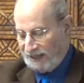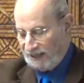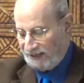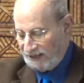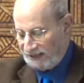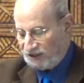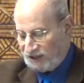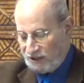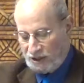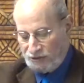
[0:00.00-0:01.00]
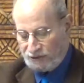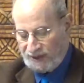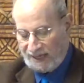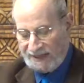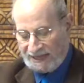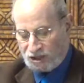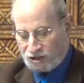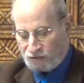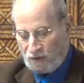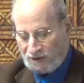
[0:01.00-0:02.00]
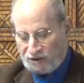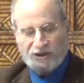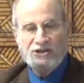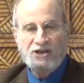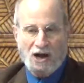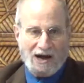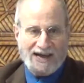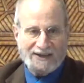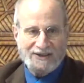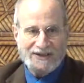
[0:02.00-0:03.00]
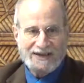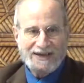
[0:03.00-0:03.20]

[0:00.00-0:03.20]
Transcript: in 1900, and that shrunk to 9